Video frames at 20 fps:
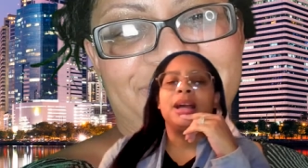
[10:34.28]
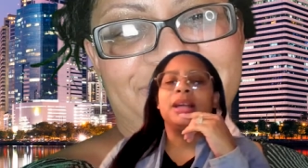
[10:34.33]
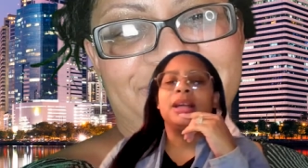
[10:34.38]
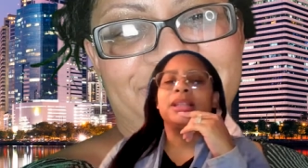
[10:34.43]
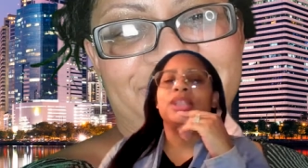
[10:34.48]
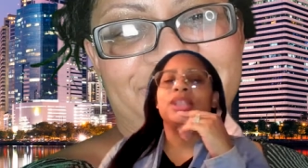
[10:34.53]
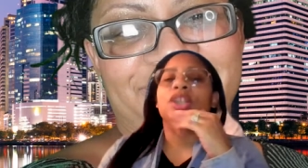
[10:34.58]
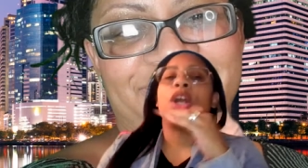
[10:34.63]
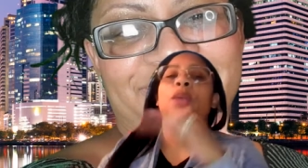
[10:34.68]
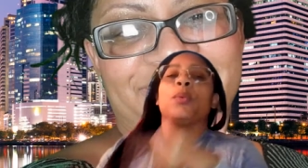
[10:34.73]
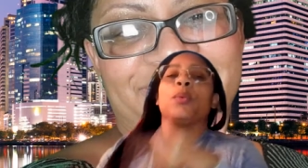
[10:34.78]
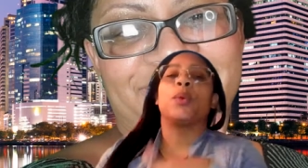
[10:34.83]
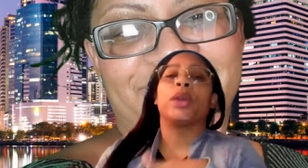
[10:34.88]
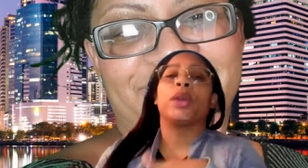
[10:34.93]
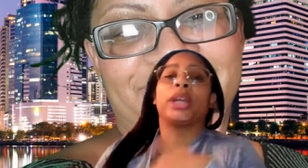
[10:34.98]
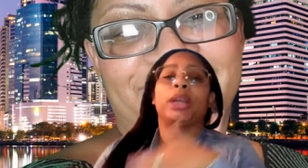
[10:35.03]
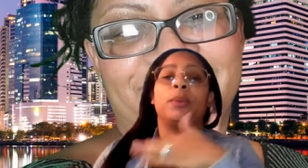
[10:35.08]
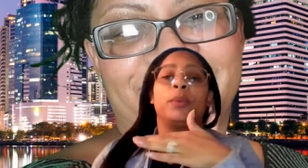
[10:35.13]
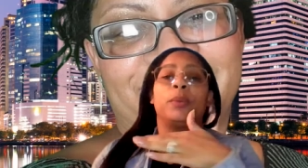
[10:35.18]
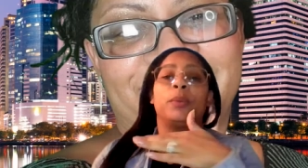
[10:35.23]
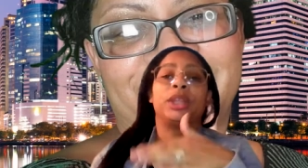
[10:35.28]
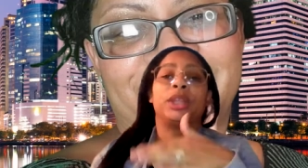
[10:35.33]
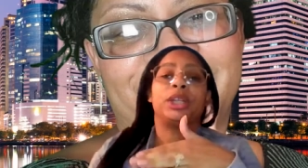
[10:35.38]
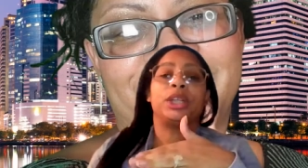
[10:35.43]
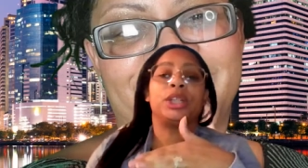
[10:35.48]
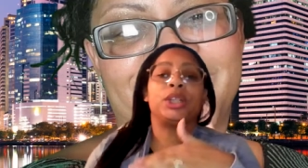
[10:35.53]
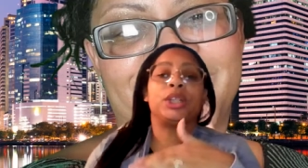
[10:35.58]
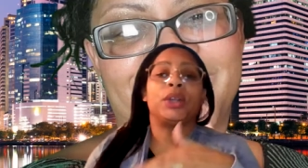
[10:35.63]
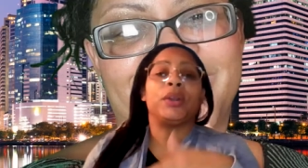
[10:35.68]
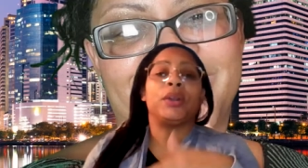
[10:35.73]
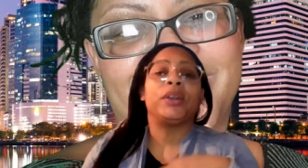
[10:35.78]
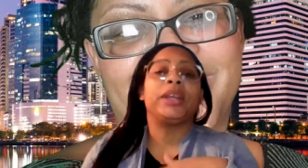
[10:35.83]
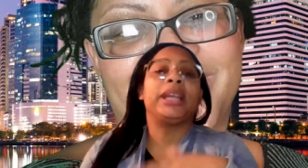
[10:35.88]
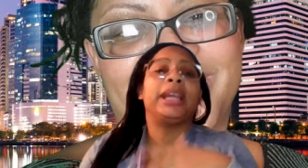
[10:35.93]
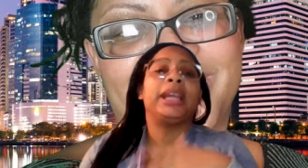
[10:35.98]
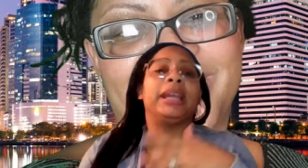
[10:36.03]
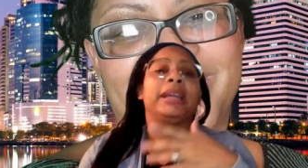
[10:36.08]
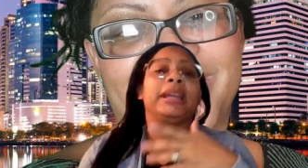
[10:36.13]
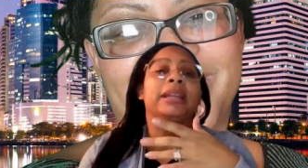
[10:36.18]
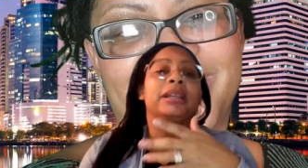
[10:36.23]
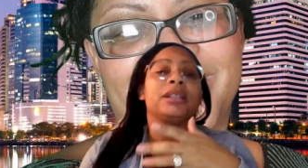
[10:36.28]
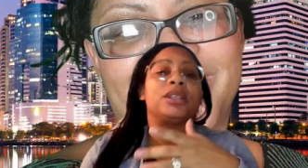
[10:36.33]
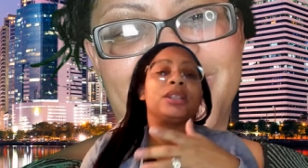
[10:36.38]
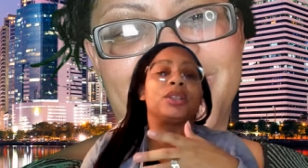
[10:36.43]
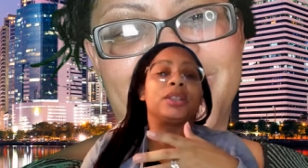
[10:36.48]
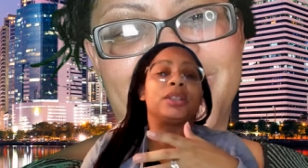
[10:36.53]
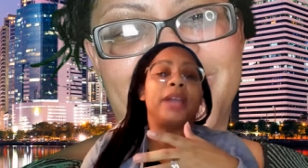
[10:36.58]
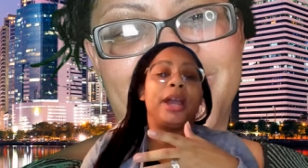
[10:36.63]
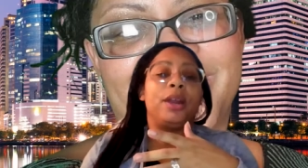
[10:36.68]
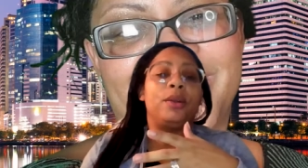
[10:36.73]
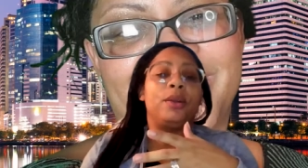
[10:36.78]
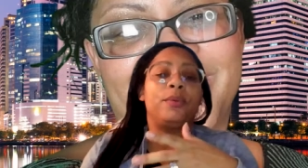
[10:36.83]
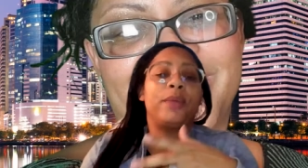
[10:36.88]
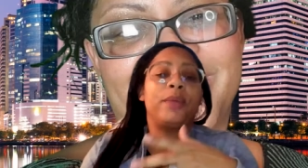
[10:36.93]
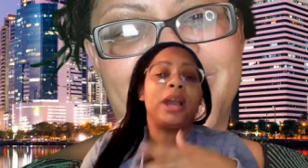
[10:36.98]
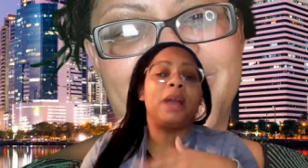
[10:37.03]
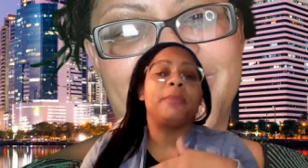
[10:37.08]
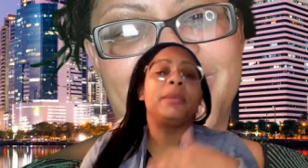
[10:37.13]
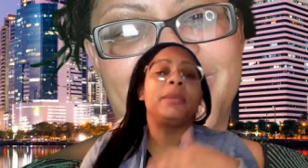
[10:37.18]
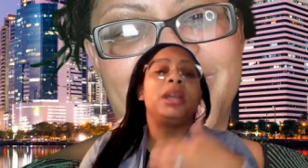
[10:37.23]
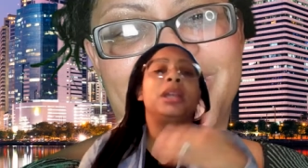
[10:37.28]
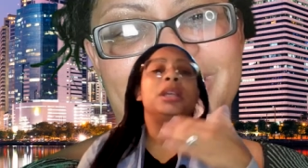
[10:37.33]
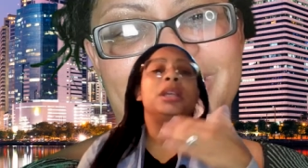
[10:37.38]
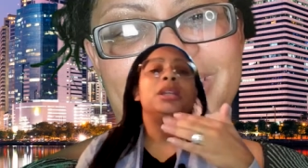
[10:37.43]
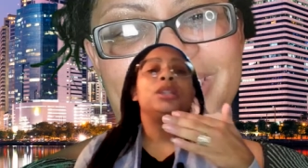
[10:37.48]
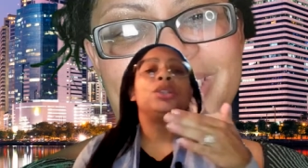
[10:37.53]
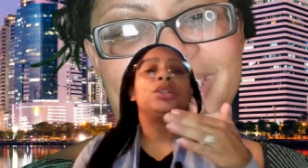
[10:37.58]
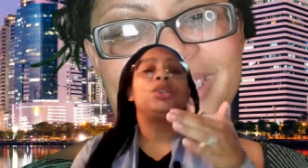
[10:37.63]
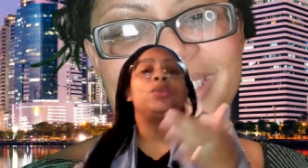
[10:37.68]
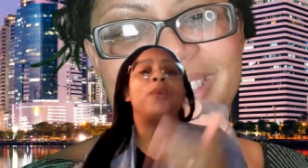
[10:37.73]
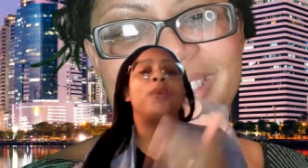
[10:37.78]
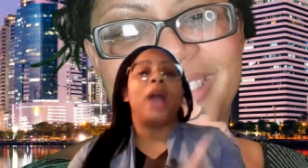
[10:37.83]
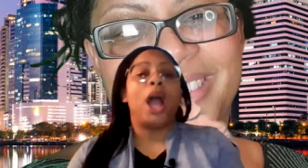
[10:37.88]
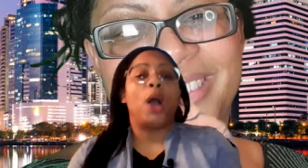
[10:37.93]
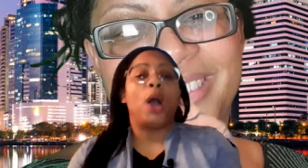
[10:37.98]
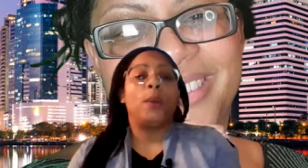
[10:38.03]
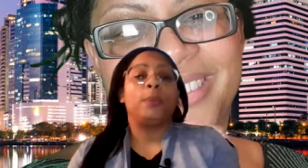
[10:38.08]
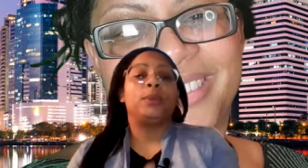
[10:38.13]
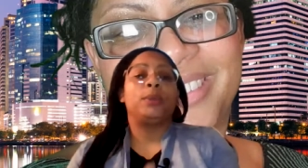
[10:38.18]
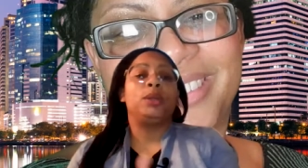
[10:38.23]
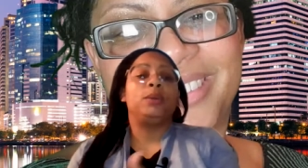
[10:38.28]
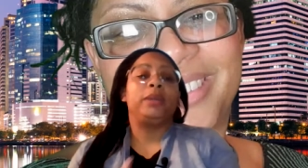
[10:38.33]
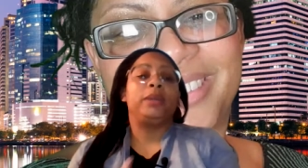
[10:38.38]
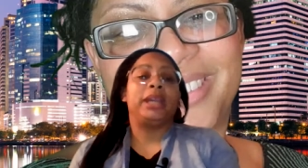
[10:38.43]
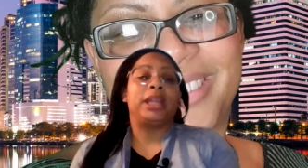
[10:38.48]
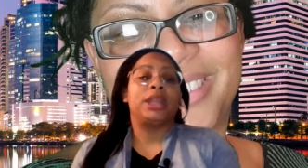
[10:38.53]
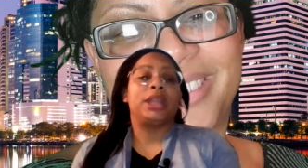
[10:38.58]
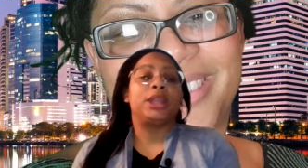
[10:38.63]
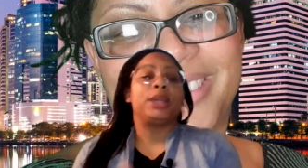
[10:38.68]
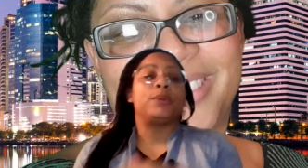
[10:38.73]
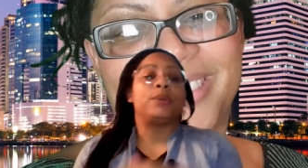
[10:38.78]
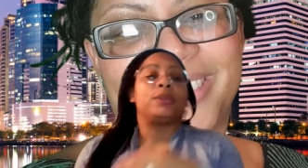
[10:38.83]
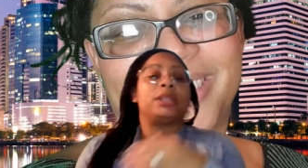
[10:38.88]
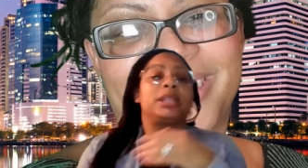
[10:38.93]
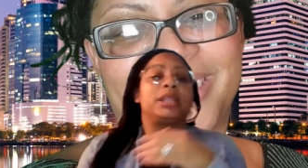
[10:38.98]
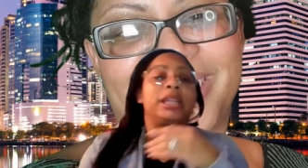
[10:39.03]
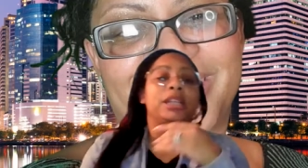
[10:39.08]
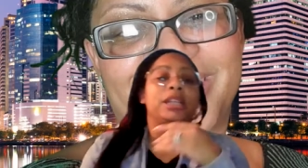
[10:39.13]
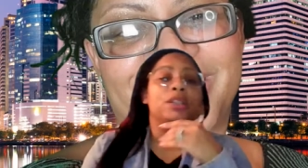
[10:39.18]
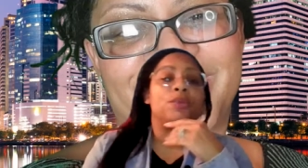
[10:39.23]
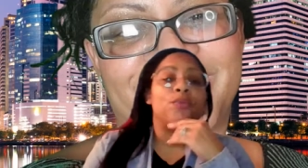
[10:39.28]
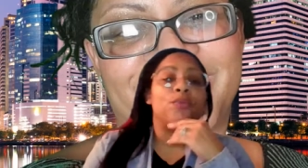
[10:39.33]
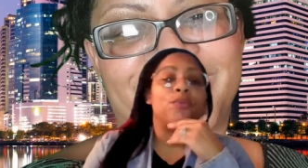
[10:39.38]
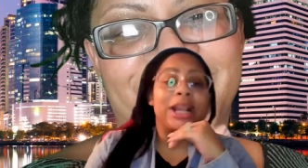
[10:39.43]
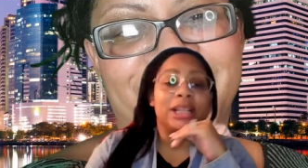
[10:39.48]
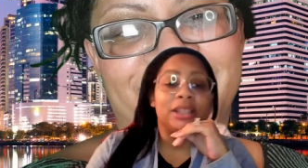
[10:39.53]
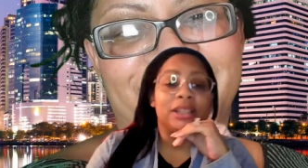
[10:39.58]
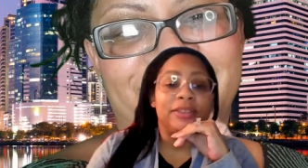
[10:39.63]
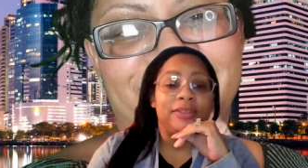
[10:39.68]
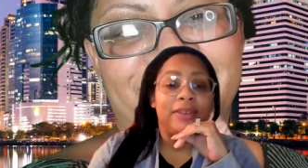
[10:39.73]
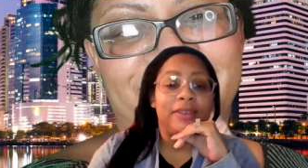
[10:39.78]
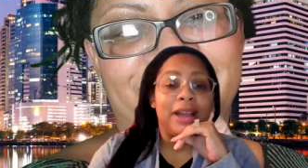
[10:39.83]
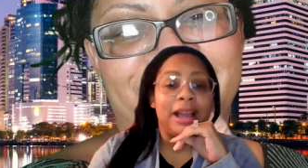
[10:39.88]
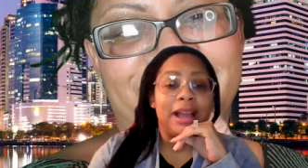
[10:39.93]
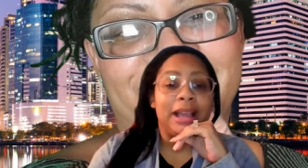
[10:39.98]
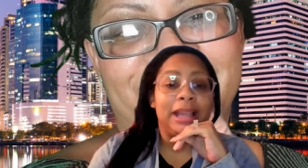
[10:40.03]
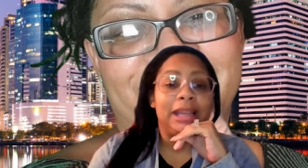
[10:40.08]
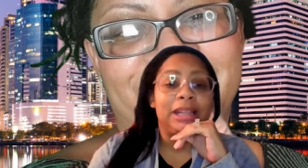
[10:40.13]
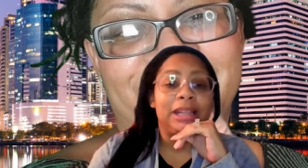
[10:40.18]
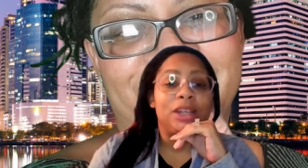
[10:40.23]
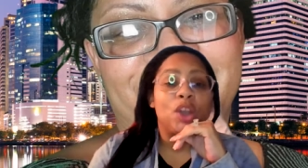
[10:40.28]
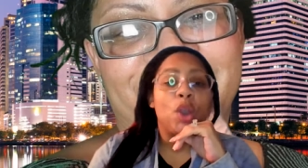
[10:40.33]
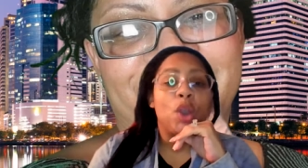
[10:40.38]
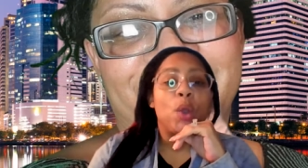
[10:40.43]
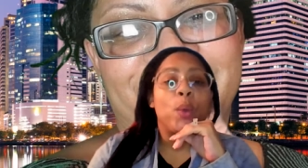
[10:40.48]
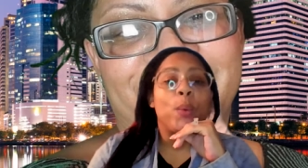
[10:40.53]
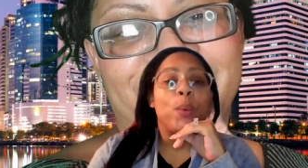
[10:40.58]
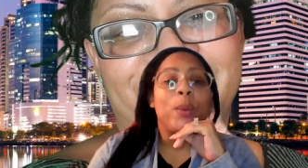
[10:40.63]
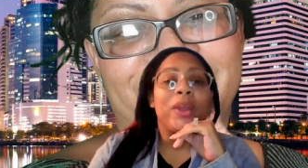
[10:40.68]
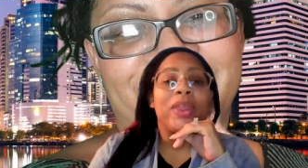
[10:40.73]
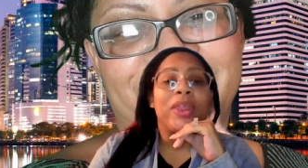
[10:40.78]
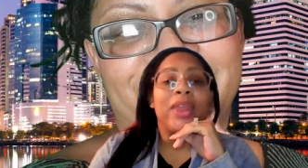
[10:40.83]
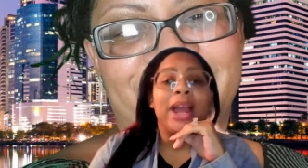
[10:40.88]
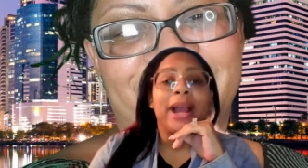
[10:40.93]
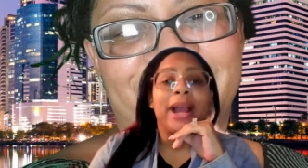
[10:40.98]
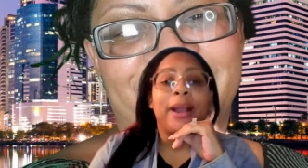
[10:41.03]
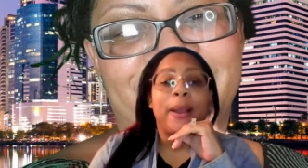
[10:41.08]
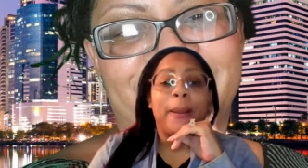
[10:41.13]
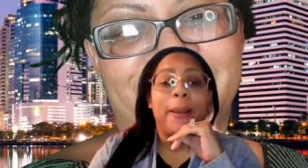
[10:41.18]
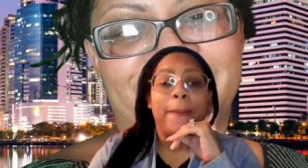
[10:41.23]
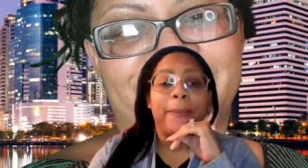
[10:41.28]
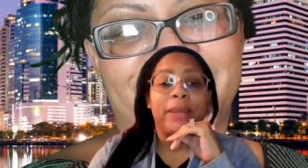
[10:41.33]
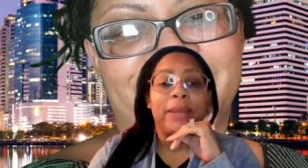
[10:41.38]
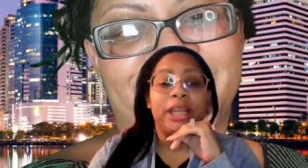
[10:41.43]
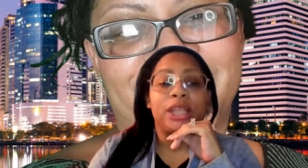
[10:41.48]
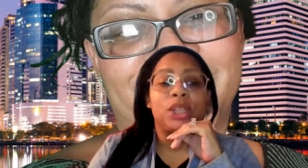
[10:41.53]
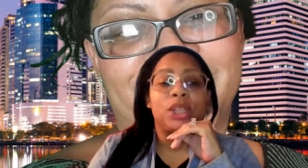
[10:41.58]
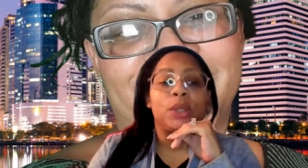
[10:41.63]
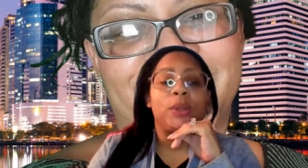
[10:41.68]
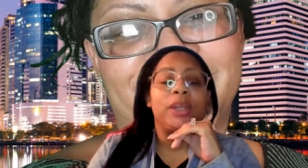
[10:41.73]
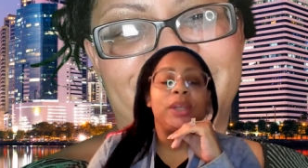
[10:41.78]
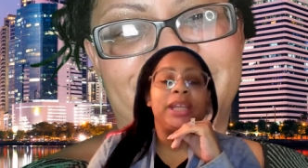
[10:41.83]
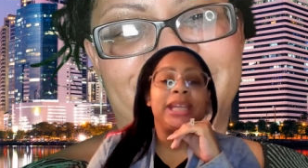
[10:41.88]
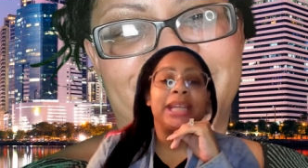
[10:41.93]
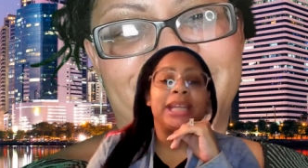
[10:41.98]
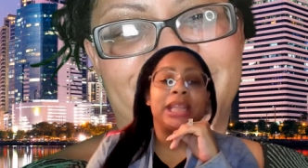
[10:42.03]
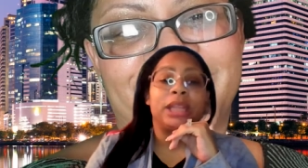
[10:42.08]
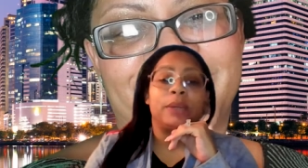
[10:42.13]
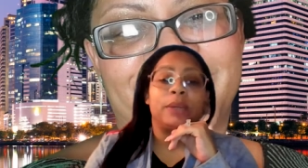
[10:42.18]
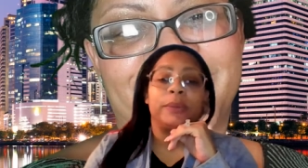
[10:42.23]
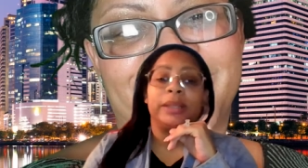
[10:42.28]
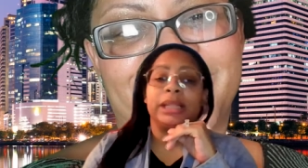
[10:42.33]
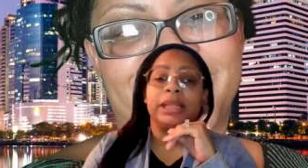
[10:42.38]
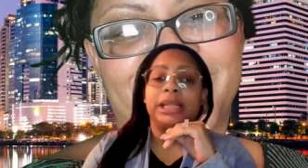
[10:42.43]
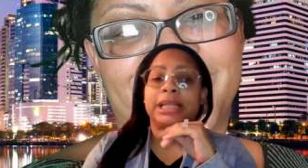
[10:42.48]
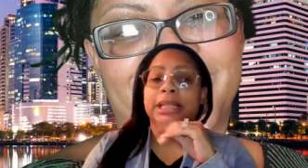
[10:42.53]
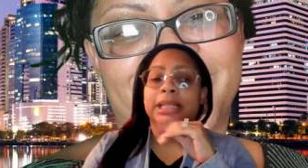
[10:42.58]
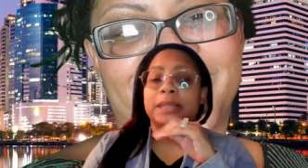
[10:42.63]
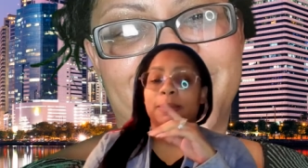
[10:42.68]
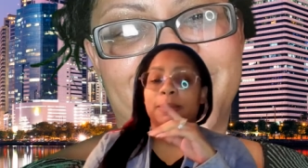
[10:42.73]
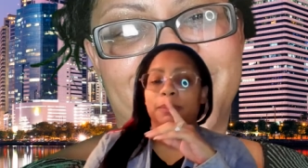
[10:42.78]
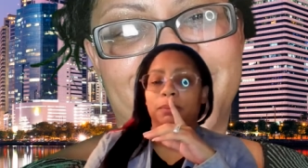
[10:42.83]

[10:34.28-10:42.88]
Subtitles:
start working with an attorney and a title rep to help you get those things rectified with that company so you can get the release.